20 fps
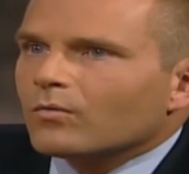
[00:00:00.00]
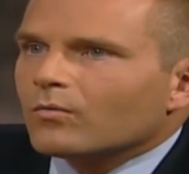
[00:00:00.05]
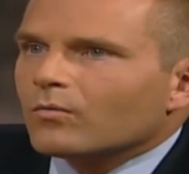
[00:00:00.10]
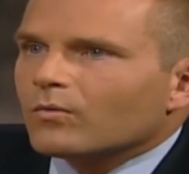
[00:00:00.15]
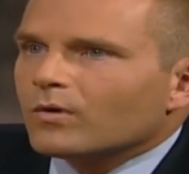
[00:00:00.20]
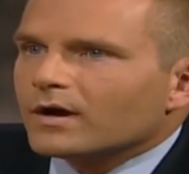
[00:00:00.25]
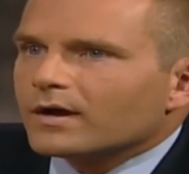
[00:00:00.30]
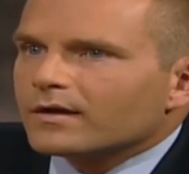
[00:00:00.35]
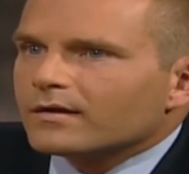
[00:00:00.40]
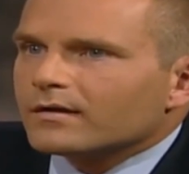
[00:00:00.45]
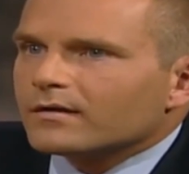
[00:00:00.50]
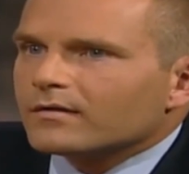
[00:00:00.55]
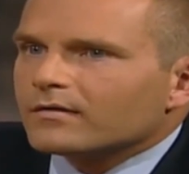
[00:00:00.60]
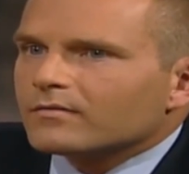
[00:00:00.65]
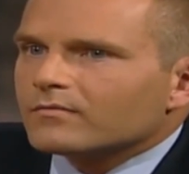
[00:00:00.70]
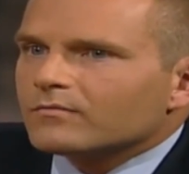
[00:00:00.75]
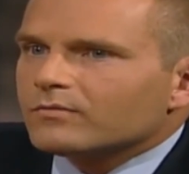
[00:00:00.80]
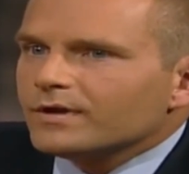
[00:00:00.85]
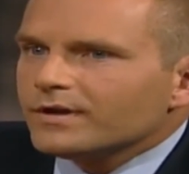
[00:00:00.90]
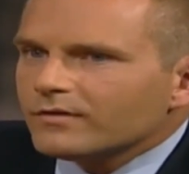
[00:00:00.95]
What
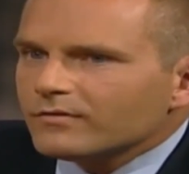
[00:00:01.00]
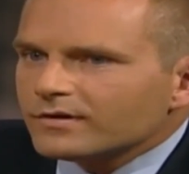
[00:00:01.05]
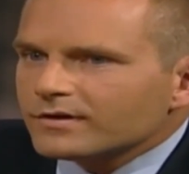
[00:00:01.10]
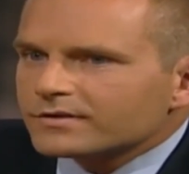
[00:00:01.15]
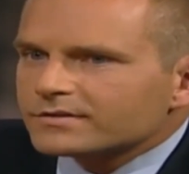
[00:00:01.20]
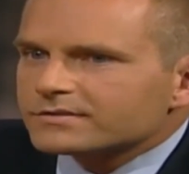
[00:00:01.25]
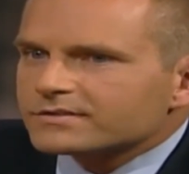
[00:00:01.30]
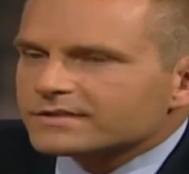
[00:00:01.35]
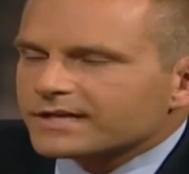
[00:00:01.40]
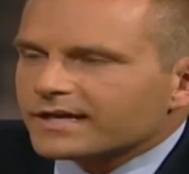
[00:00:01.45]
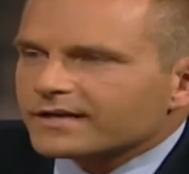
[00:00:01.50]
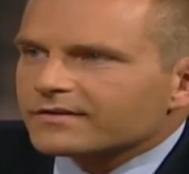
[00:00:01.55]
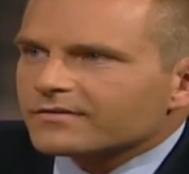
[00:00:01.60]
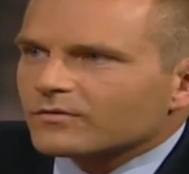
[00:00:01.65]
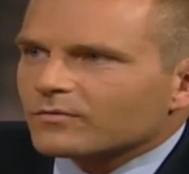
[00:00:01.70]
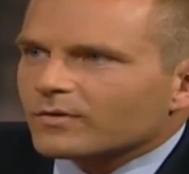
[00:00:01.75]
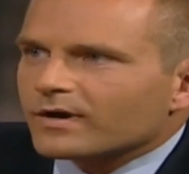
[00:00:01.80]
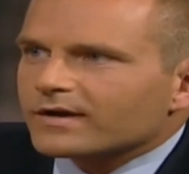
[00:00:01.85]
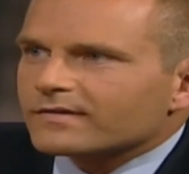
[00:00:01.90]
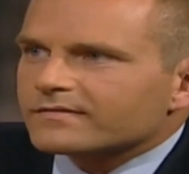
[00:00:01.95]
we don't understand in
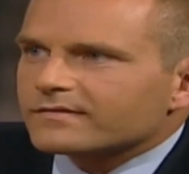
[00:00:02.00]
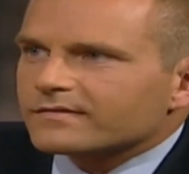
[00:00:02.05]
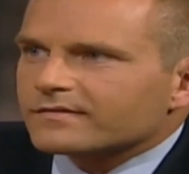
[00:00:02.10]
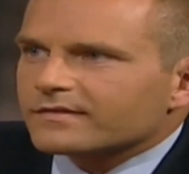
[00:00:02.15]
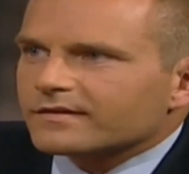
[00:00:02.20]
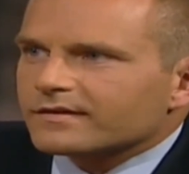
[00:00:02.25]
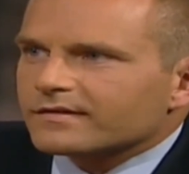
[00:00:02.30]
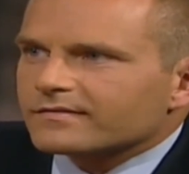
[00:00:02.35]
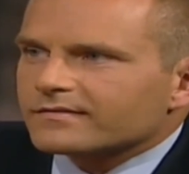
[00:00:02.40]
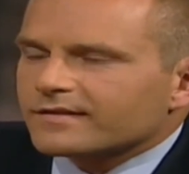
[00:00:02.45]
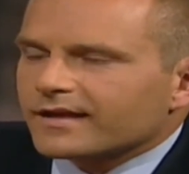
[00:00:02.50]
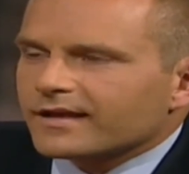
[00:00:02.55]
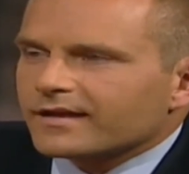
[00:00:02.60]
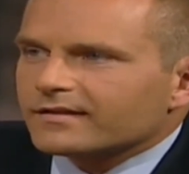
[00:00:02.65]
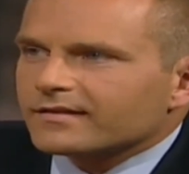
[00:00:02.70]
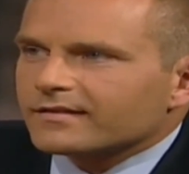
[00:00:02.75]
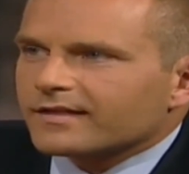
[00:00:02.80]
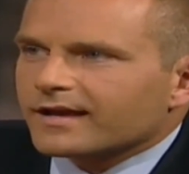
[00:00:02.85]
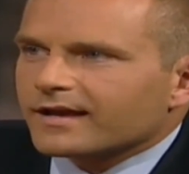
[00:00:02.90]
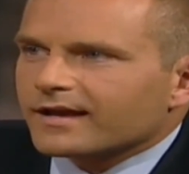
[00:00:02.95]
the West is the
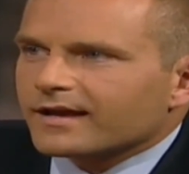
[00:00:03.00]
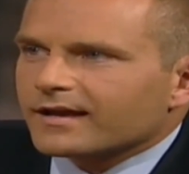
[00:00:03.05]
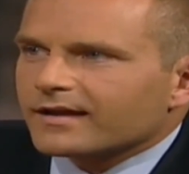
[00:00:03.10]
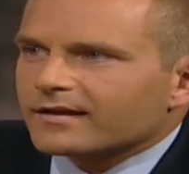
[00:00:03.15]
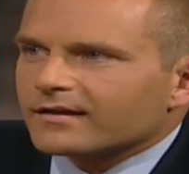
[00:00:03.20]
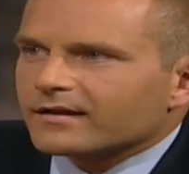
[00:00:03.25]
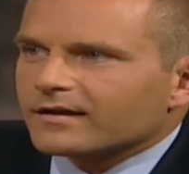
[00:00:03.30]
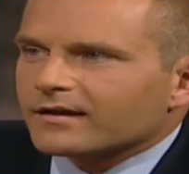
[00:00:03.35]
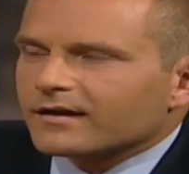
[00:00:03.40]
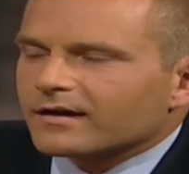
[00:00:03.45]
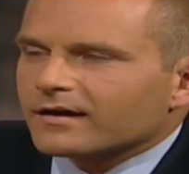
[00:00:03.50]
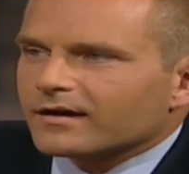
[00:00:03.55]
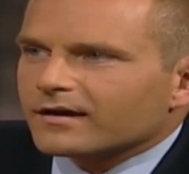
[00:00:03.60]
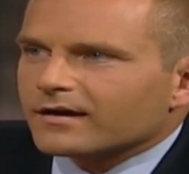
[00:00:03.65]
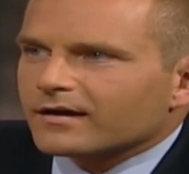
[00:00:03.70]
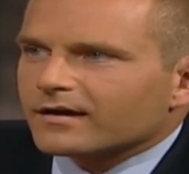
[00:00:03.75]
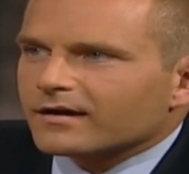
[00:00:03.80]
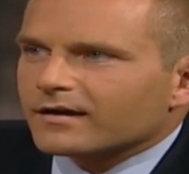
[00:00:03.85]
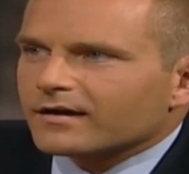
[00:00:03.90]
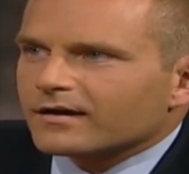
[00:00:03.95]
extent that
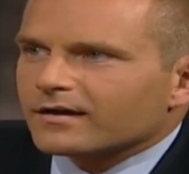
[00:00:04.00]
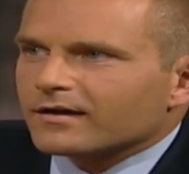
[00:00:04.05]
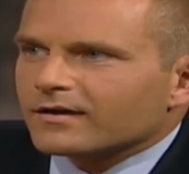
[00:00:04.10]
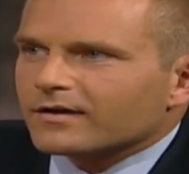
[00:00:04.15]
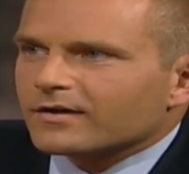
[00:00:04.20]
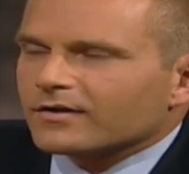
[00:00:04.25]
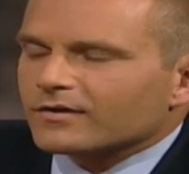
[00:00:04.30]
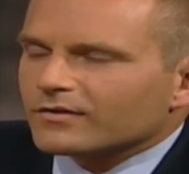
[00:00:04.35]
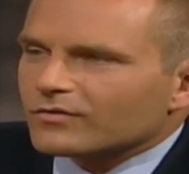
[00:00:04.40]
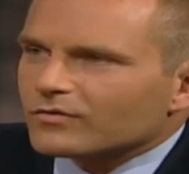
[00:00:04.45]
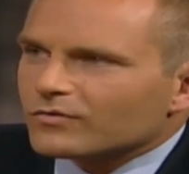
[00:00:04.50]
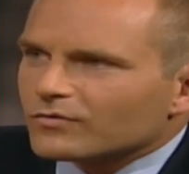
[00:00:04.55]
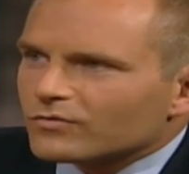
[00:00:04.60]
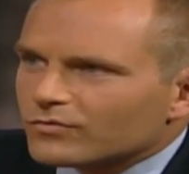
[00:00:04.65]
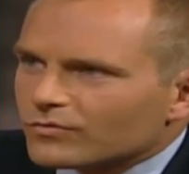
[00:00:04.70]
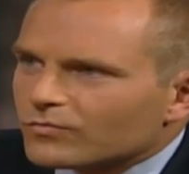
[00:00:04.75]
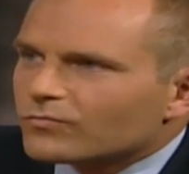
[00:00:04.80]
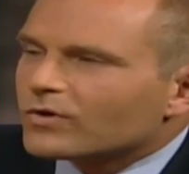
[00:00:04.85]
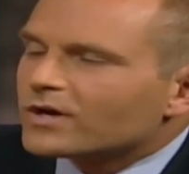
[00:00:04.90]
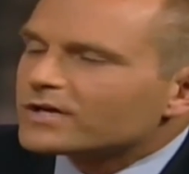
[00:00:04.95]

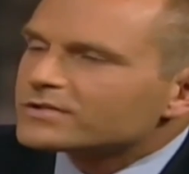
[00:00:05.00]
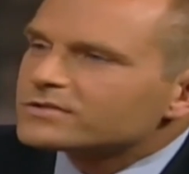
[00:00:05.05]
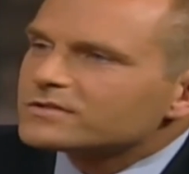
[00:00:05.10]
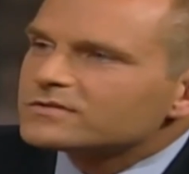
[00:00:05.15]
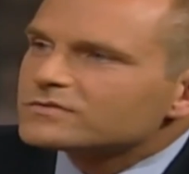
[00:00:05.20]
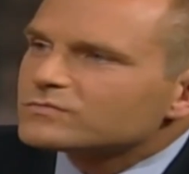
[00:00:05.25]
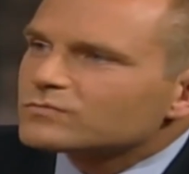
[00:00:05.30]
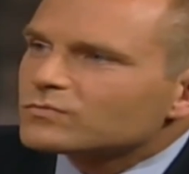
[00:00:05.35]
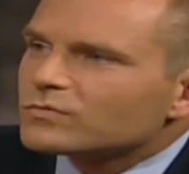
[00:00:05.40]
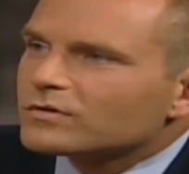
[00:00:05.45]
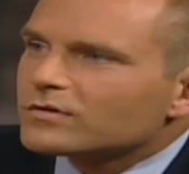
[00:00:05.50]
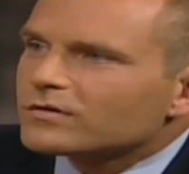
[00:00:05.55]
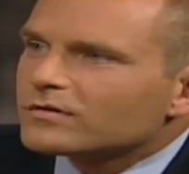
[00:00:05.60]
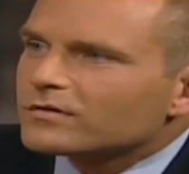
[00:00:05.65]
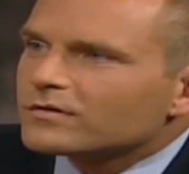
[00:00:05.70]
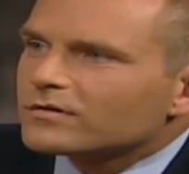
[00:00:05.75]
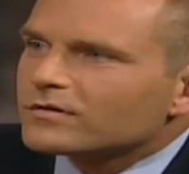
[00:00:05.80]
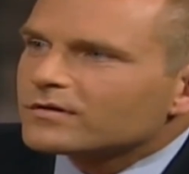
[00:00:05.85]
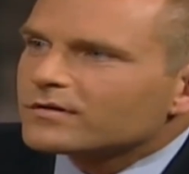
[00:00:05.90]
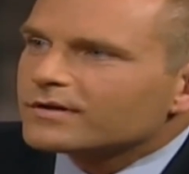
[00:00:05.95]
the Russians
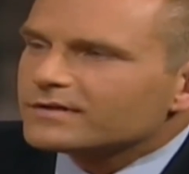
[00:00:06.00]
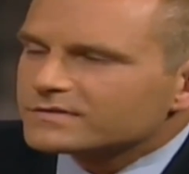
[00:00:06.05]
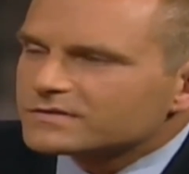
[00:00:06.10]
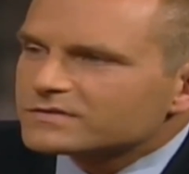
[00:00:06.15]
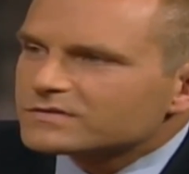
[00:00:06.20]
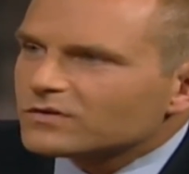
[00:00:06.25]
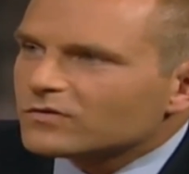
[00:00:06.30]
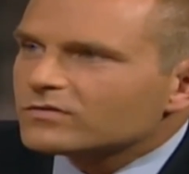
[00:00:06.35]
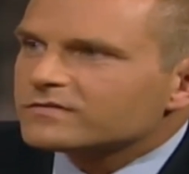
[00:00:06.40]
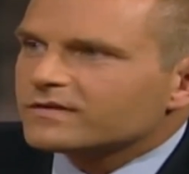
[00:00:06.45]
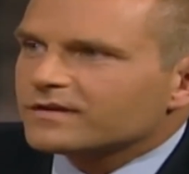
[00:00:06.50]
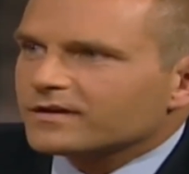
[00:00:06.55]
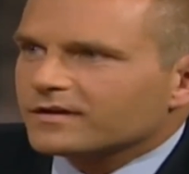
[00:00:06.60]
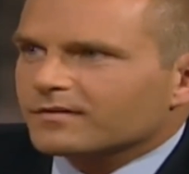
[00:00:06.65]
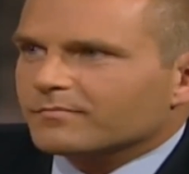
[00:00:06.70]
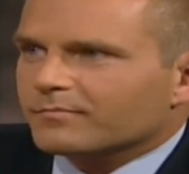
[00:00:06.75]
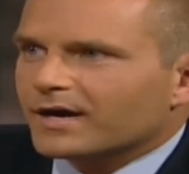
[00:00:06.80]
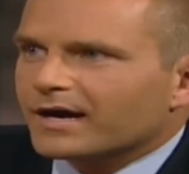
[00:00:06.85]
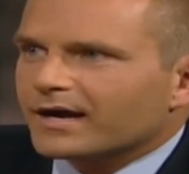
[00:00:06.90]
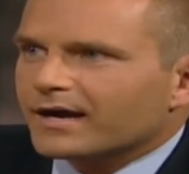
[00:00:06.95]
were
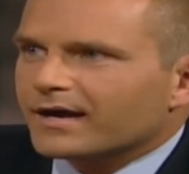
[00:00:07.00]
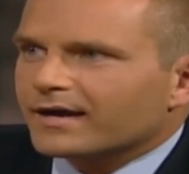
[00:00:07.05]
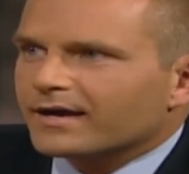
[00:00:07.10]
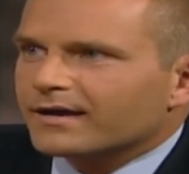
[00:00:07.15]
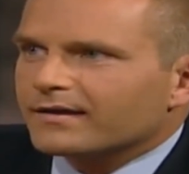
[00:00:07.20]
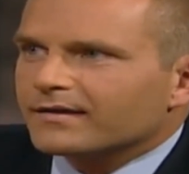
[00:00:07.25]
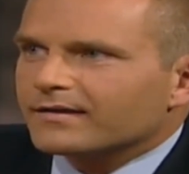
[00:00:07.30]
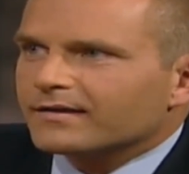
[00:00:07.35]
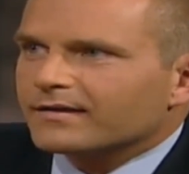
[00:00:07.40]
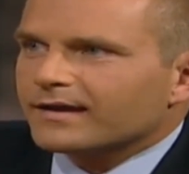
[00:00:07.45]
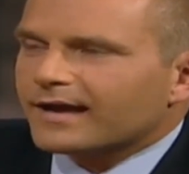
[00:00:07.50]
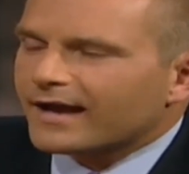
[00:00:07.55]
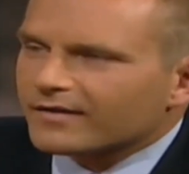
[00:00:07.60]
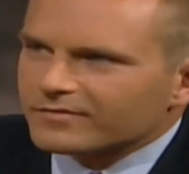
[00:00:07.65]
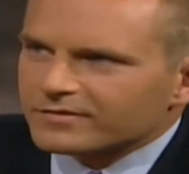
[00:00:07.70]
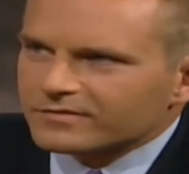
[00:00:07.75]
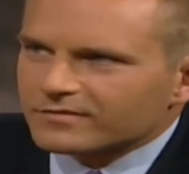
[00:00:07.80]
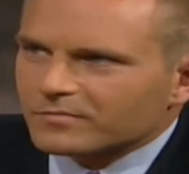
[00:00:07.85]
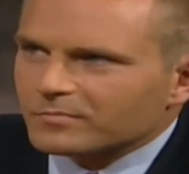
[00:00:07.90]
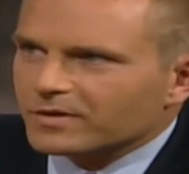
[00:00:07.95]
insulted by
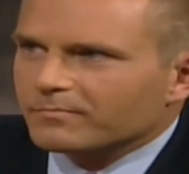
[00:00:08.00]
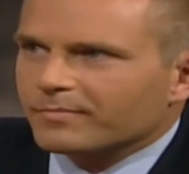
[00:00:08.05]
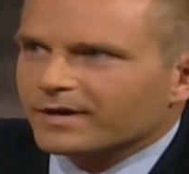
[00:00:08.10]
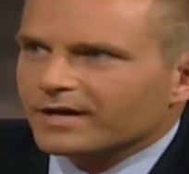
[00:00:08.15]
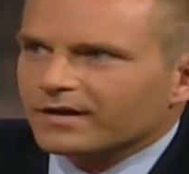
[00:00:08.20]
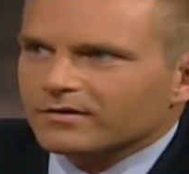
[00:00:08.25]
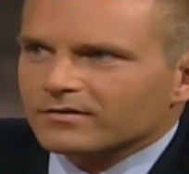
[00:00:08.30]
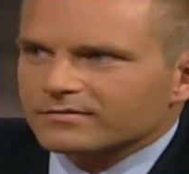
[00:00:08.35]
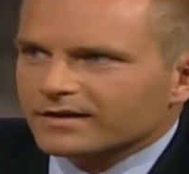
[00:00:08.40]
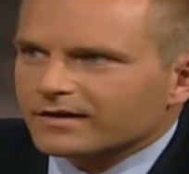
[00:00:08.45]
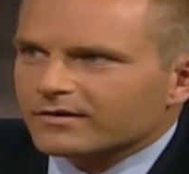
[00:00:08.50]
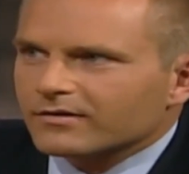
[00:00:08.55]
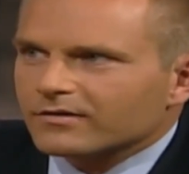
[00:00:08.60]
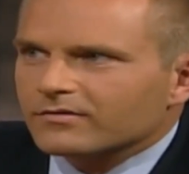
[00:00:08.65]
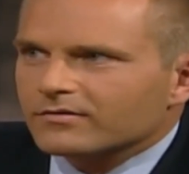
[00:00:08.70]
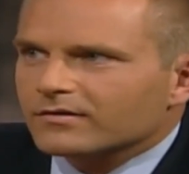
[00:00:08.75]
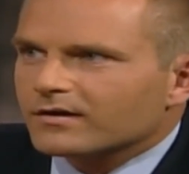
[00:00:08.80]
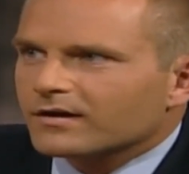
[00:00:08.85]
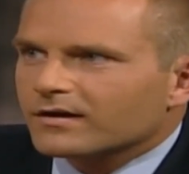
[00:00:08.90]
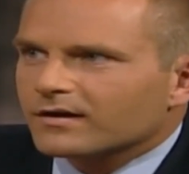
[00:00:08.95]
having to be bailed
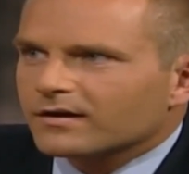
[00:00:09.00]
out